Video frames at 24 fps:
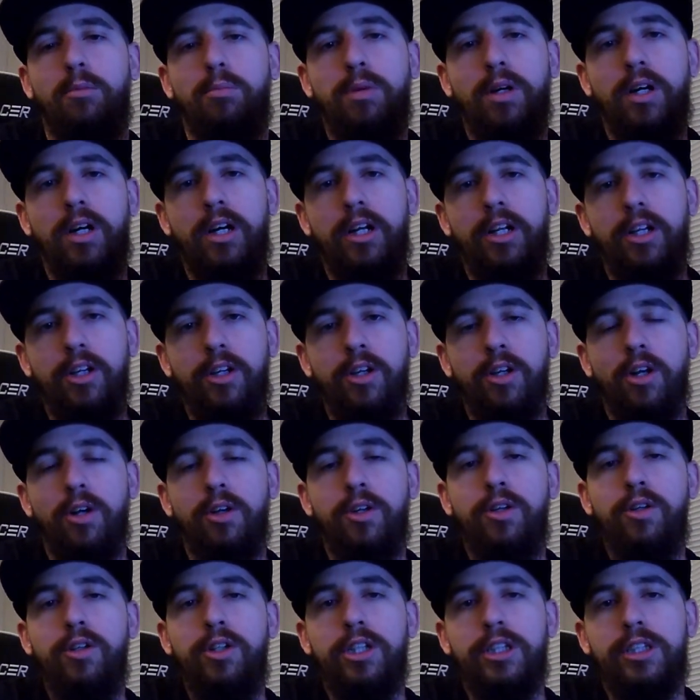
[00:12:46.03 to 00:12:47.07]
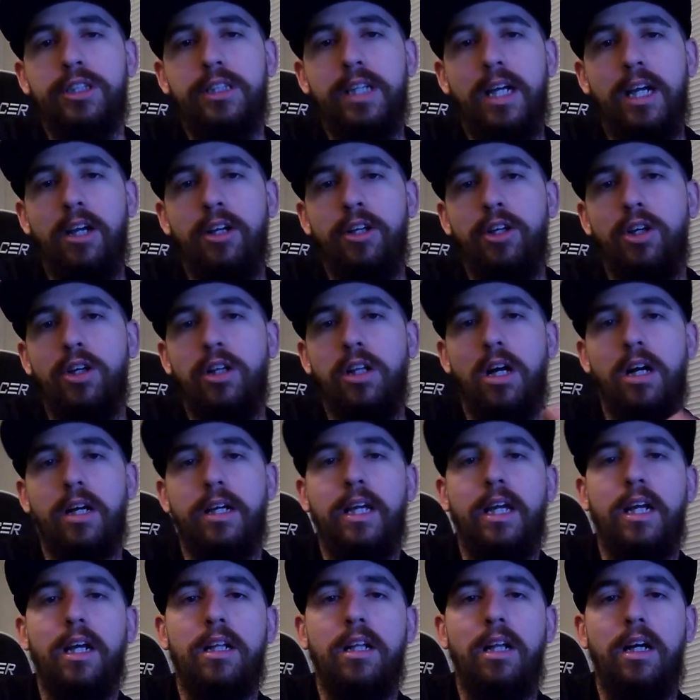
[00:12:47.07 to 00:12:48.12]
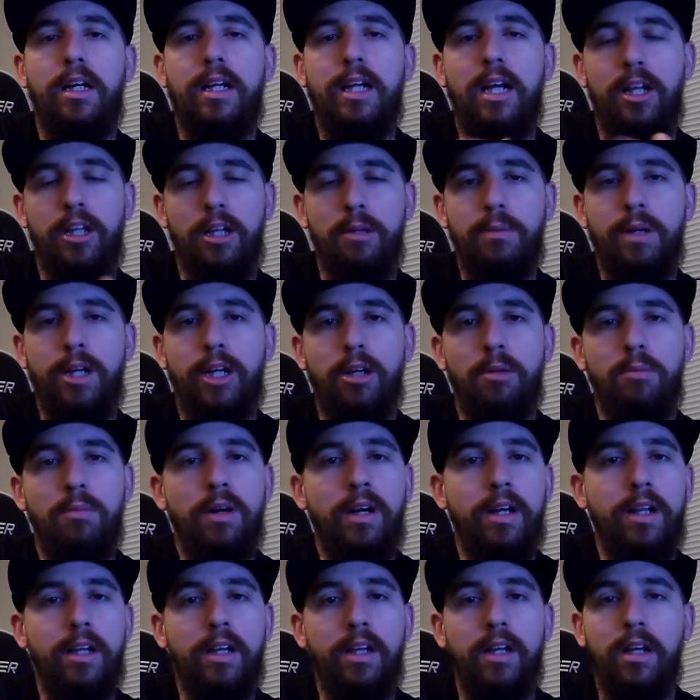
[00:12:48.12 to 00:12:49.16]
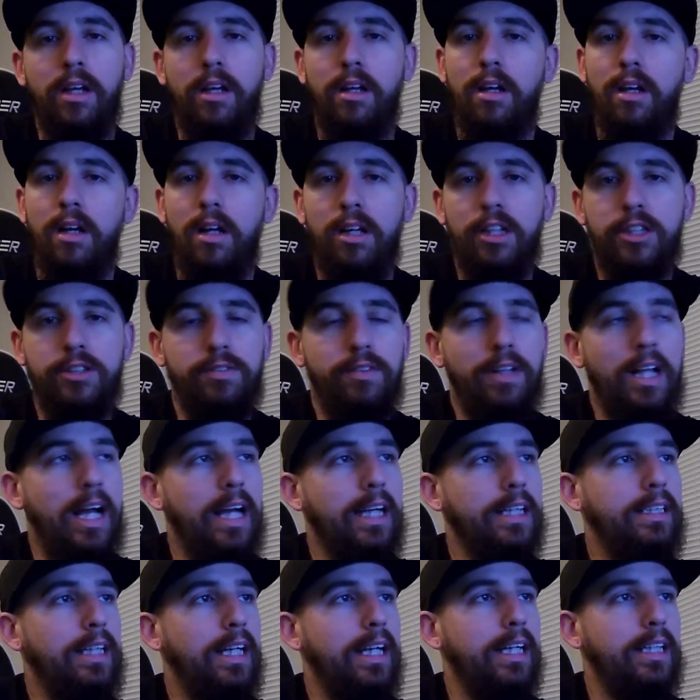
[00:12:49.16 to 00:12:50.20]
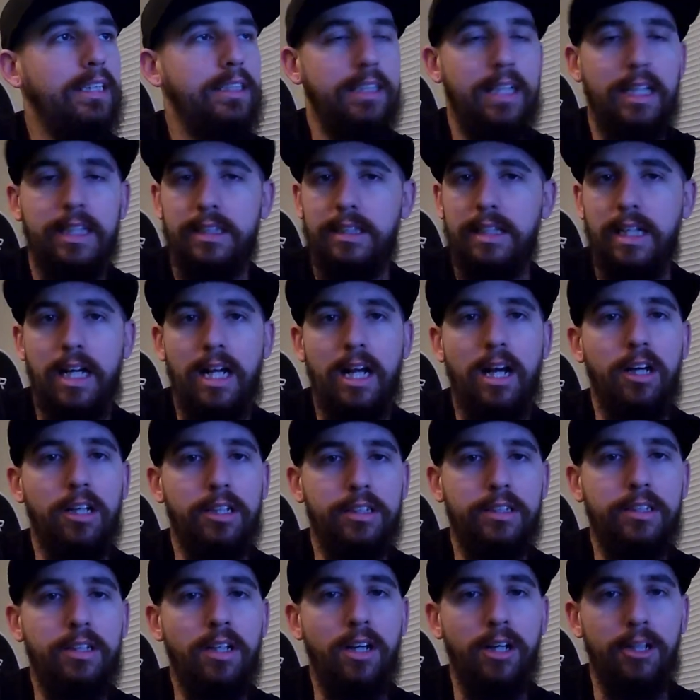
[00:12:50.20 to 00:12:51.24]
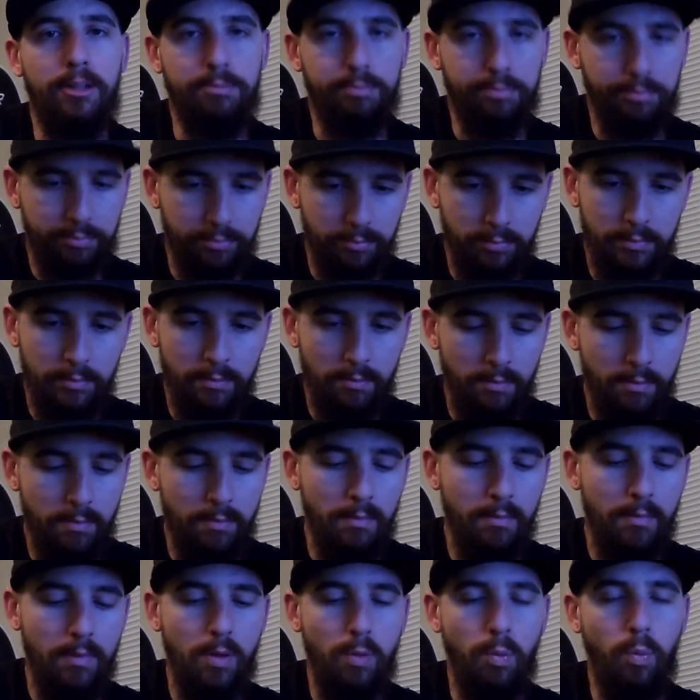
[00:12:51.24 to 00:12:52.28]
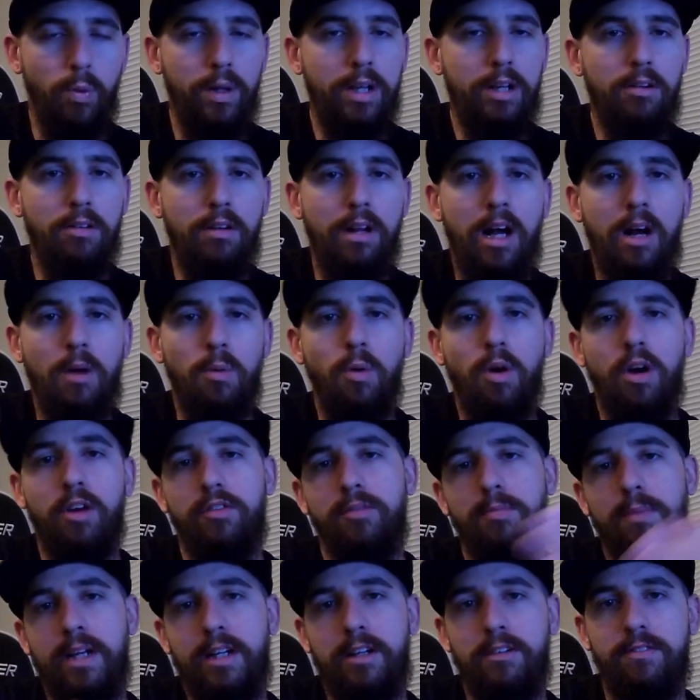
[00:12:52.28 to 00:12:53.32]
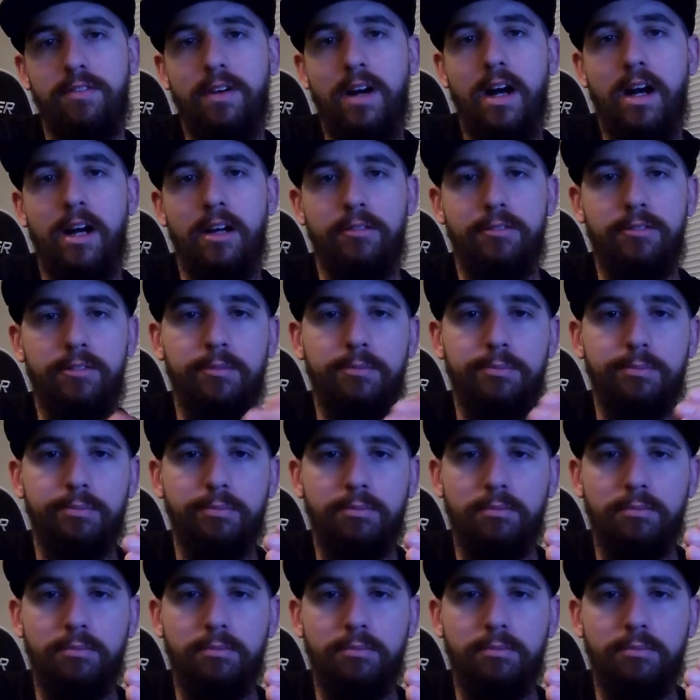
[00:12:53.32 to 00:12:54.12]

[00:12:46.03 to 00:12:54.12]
But, you just there, you clock in, clock out, you make your money. Us flag techs, that's not how it's done. We do not work from 8 to 5.